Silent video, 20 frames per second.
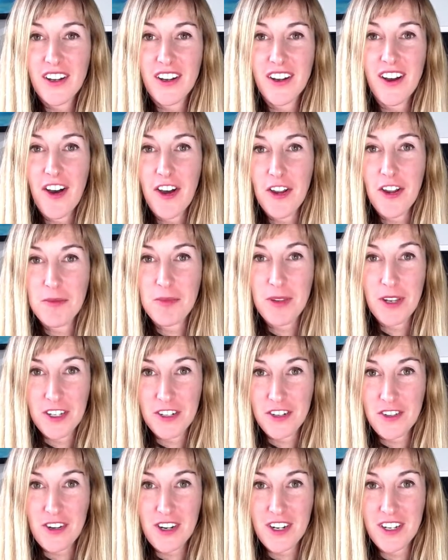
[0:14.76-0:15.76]
on
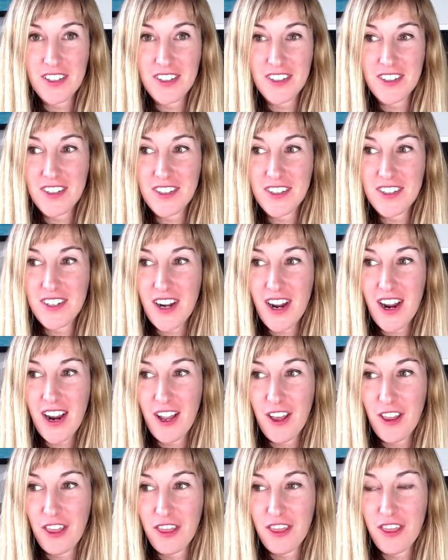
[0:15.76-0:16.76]
Pinterest.
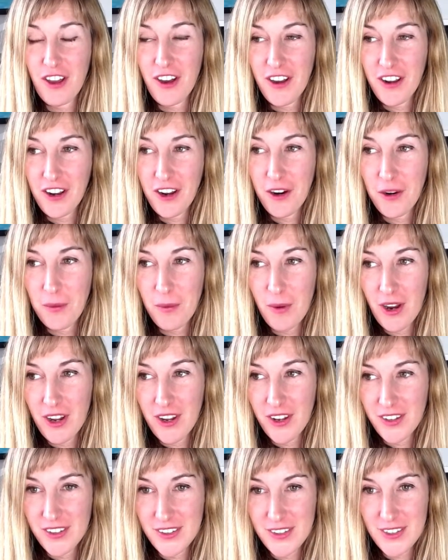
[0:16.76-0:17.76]
I thought I
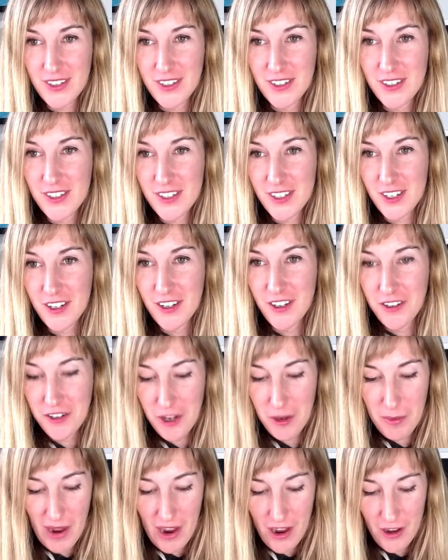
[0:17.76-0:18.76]
was until
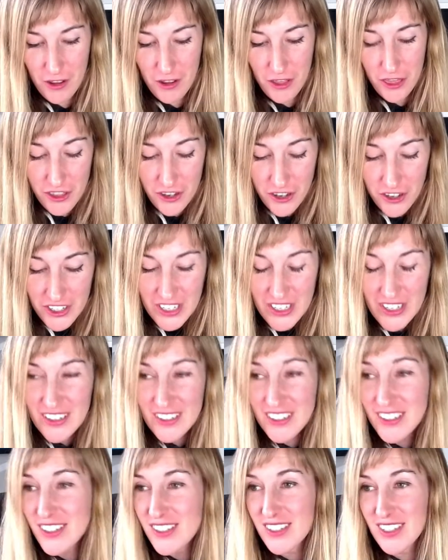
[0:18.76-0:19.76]
about
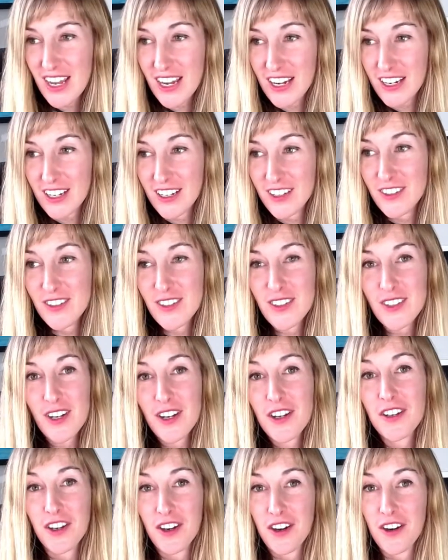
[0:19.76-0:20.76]
30 seconds
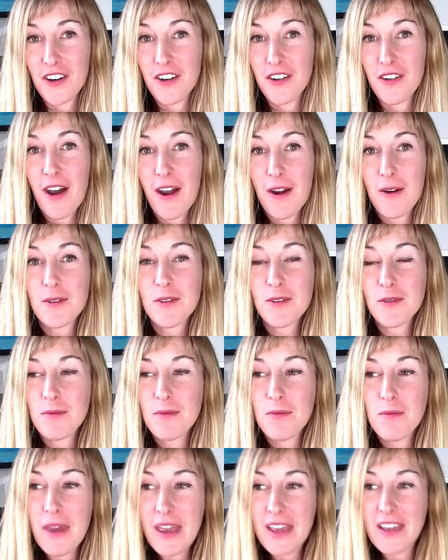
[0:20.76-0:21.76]
ago. I was
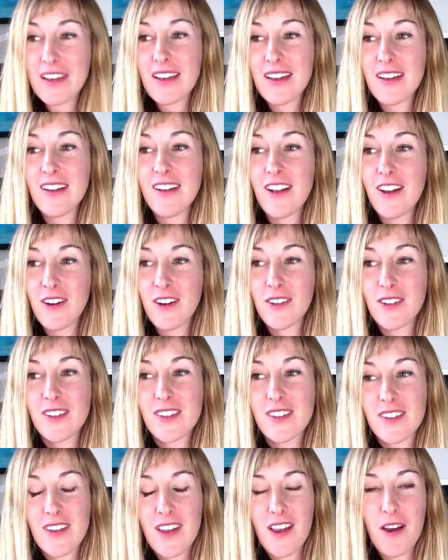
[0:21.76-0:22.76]
making
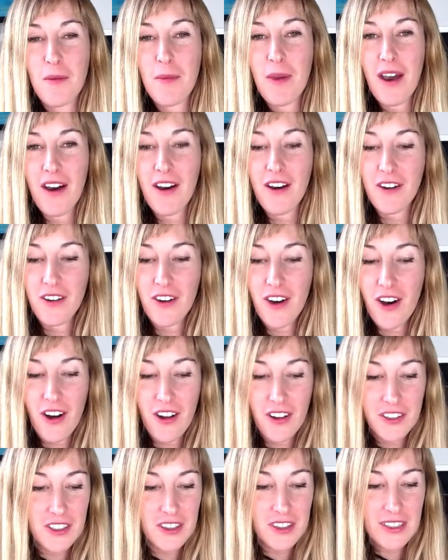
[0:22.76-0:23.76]
notes about
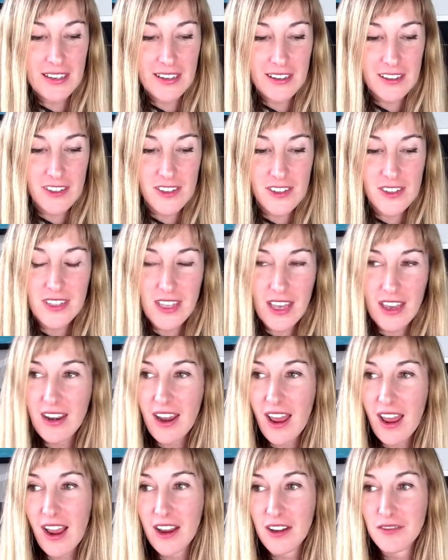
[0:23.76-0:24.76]
all the things
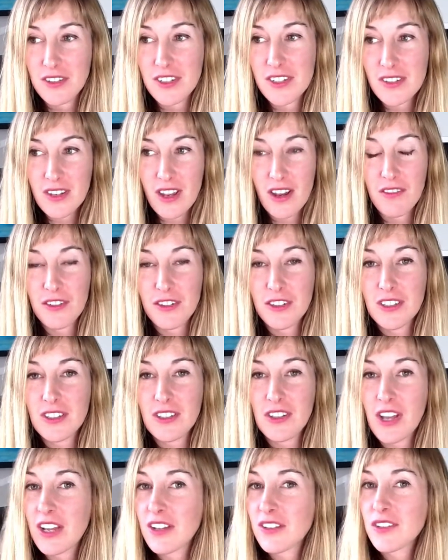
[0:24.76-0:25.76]
that I've discovered in
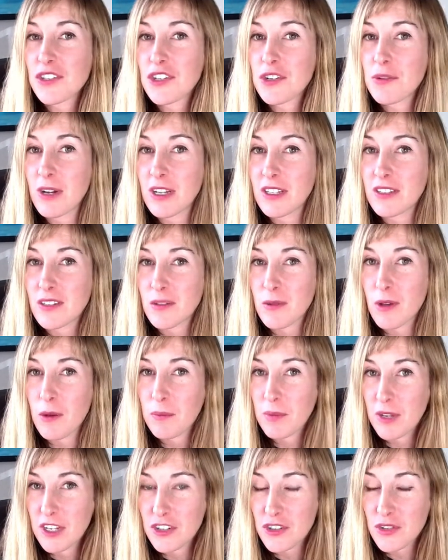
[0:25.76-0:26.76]
the last 2 months
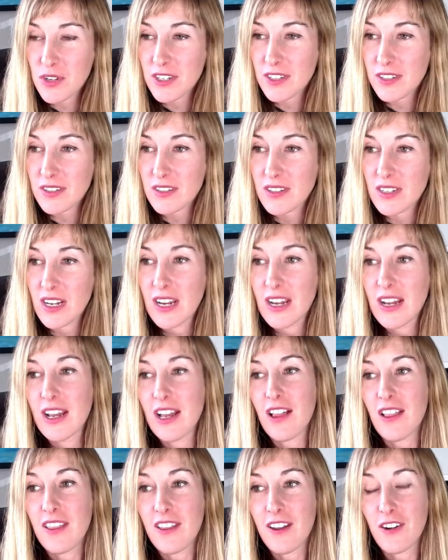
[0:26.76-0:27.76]
about
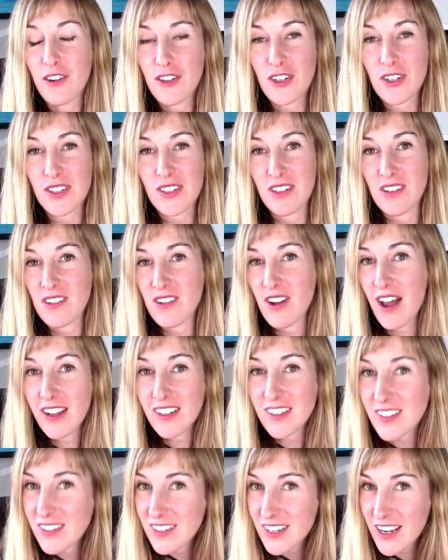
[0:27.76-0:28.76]
Pinterest that are just
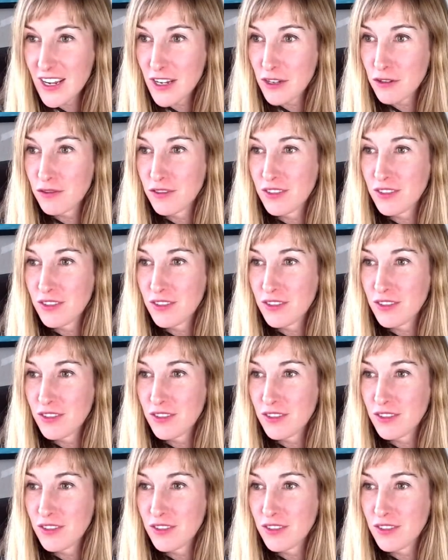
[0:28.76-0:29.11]
not safe.